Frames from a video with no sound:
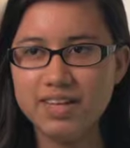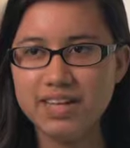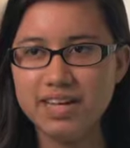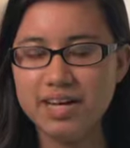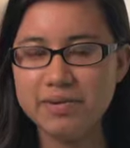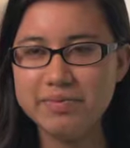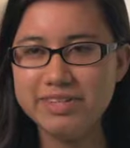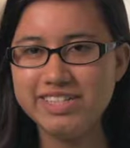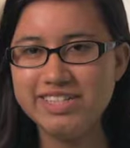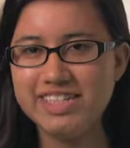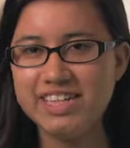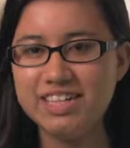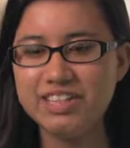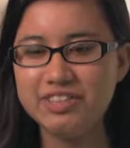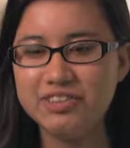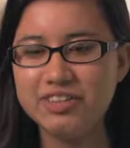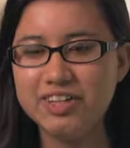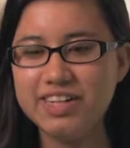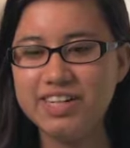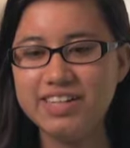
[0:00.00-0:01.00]
I'm in
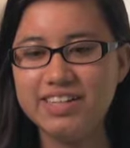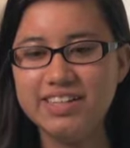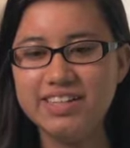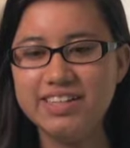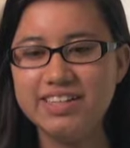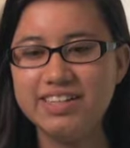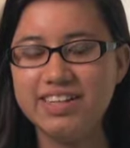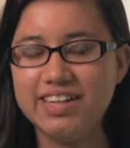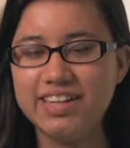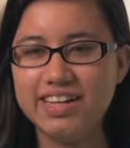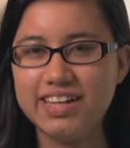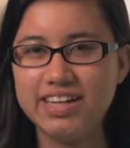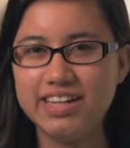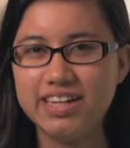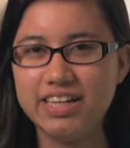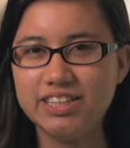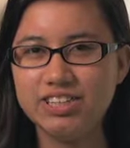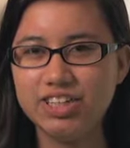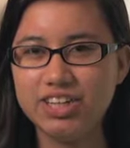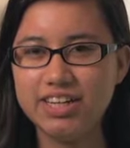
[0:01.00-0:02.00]
10th grade
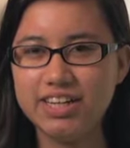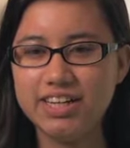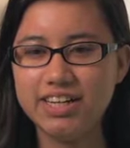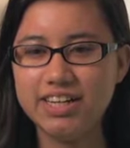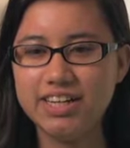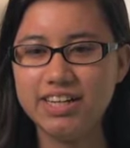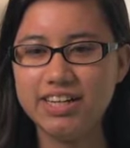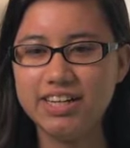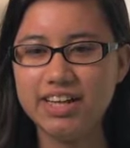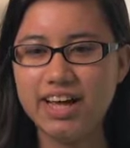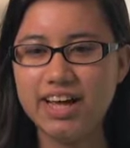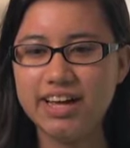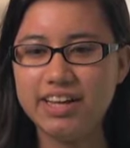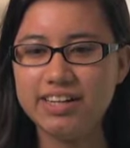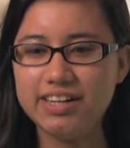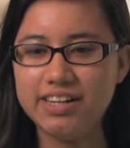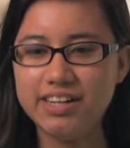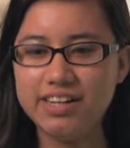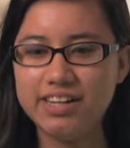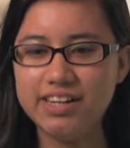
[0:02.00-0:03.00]
and I started getting
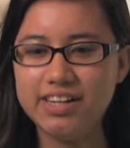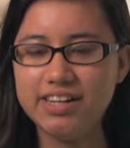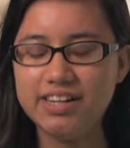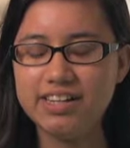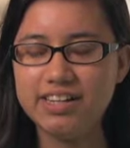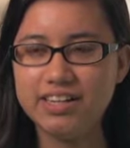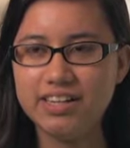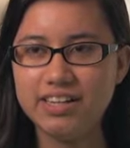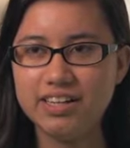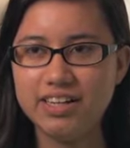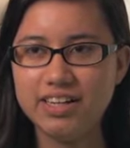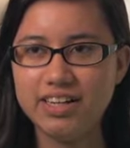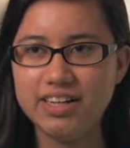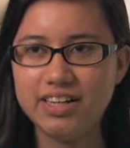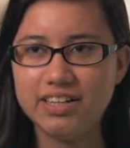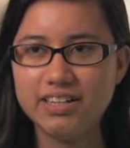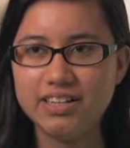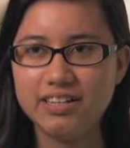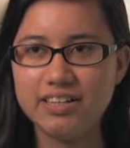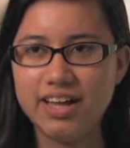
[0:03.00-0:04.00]
acne
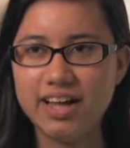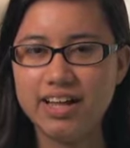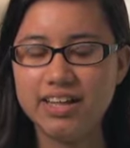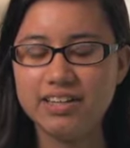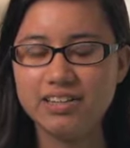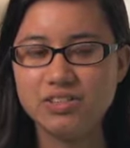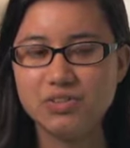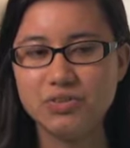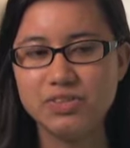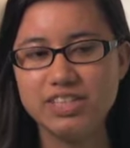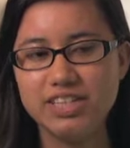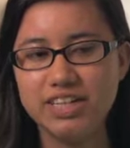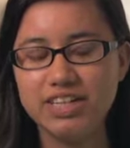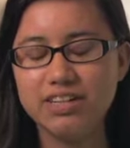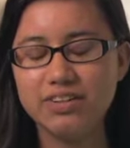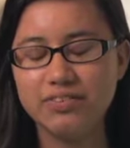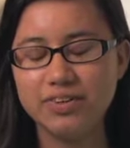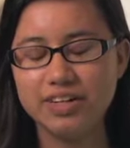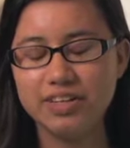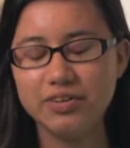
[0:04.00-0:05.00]
towards the end
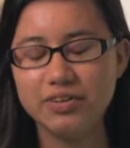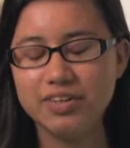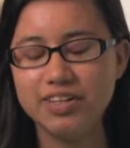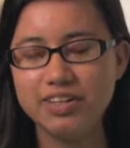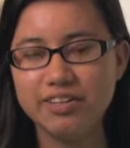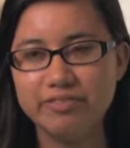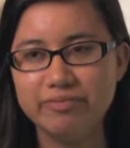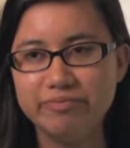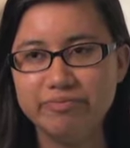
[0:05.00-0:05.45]
of 8th grade.